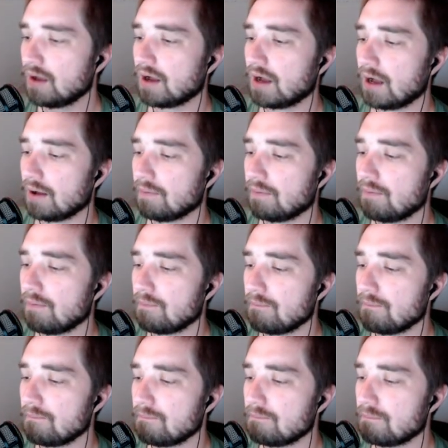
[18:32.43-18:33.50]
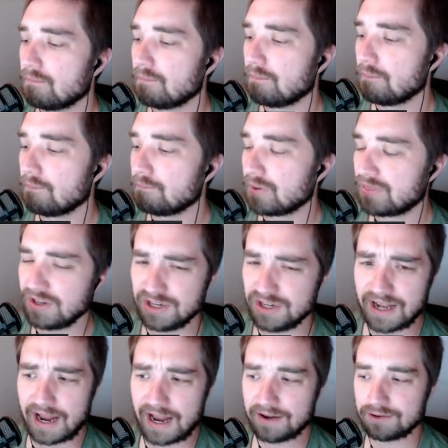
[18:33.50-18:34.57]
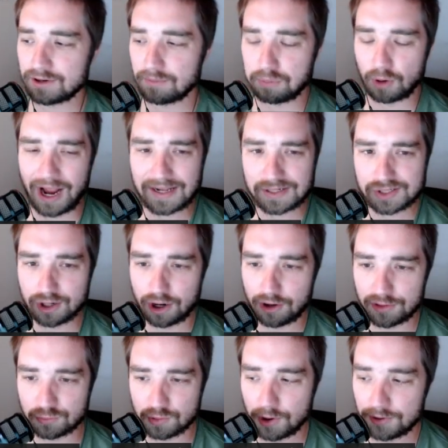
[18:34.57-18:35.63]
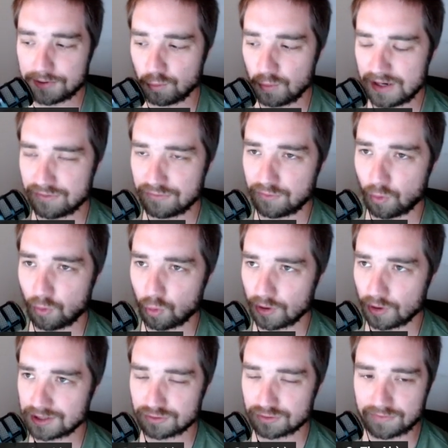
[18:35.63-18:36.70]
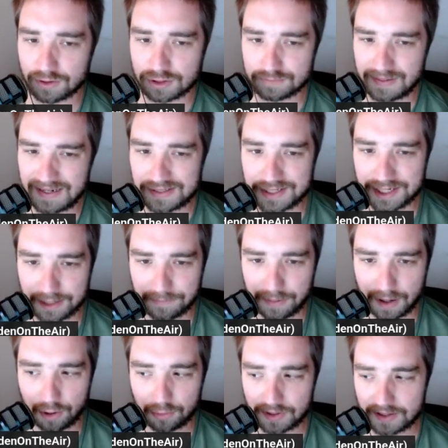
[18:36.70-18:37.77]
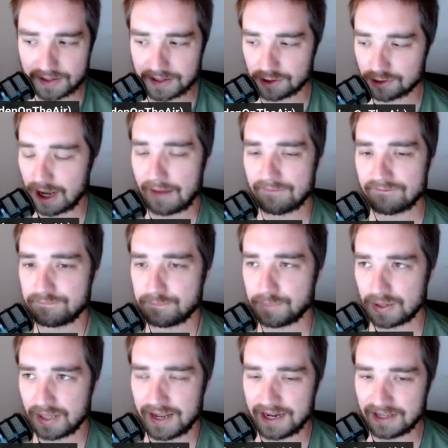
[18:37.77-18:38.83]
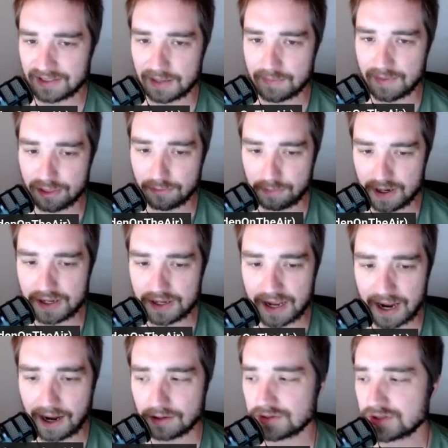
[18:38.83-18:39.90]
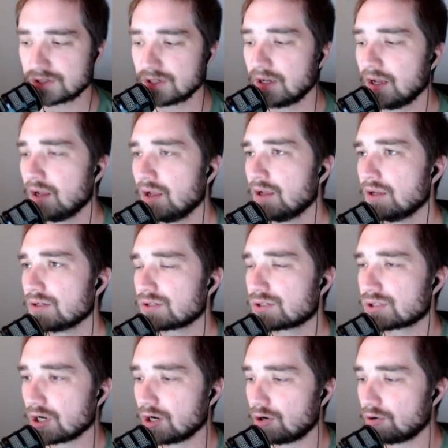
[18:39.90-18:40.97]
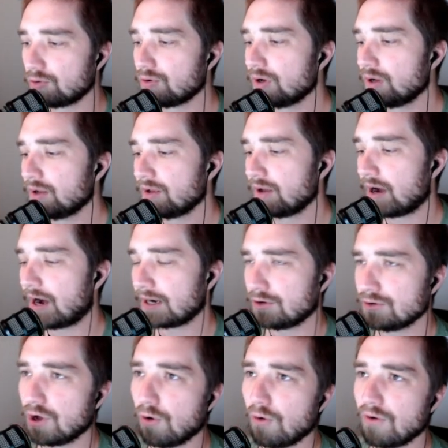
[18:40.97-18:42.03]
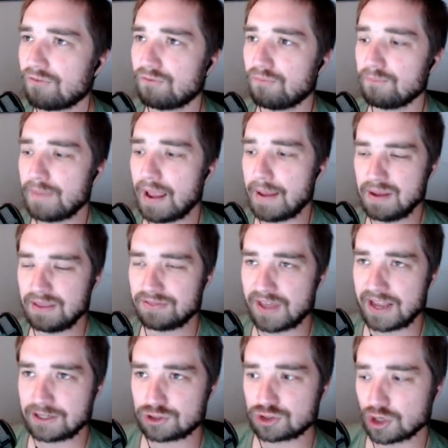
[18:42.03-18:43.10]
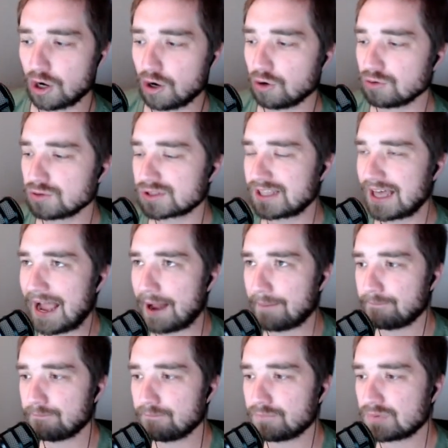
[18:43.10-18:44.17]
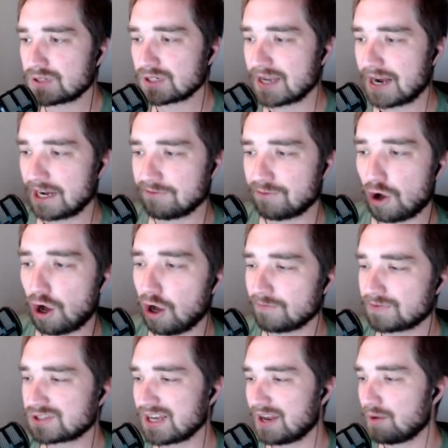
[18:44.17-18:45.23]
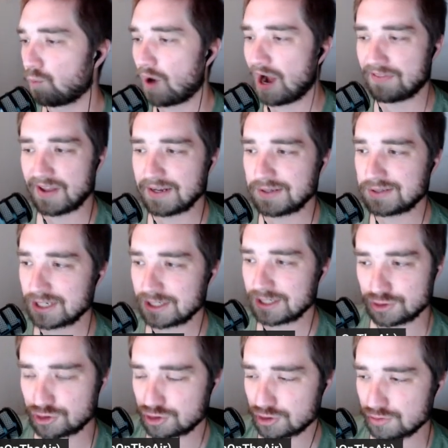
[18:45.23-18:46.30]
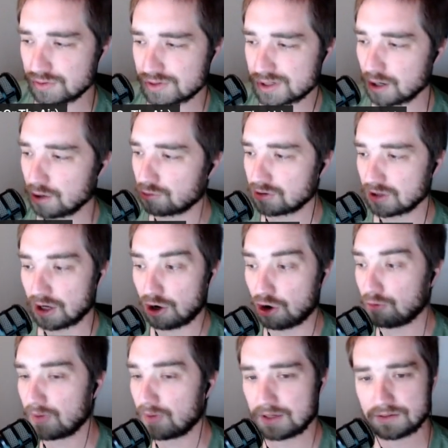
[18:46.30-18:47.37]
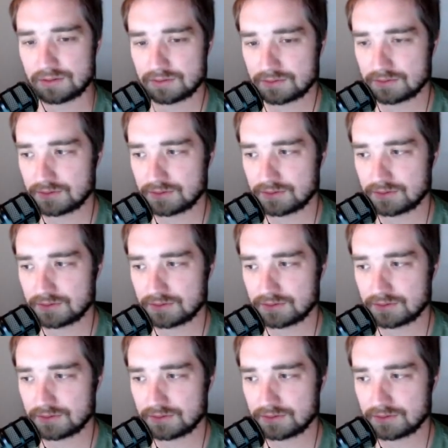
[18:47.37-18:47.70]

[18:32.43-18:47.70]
But then you got Nebraska on the road in week 4. It's your first Big Ten opponent, and you're not playing them at the Big House. So I don't know if maybe they chose that to kind of offset why they didn't choose Oklahoma,